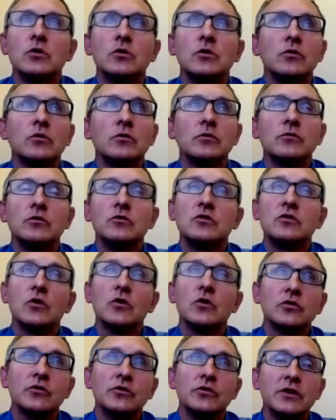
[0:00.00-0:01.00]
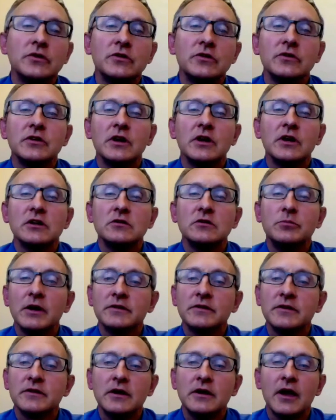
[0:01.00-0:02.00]
social distancing as best they
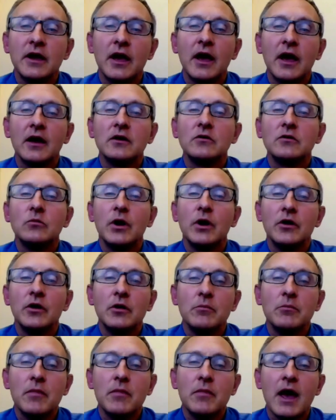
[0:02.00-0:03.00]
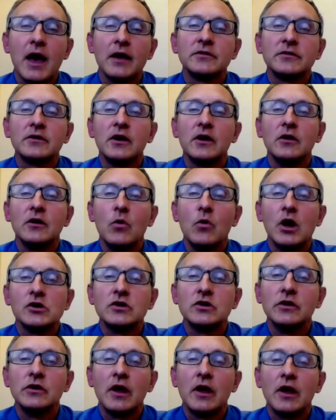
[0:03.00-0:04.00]
can, wearing a mask and washing
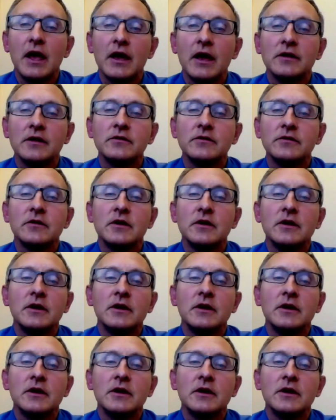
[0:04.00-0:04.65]
their hands.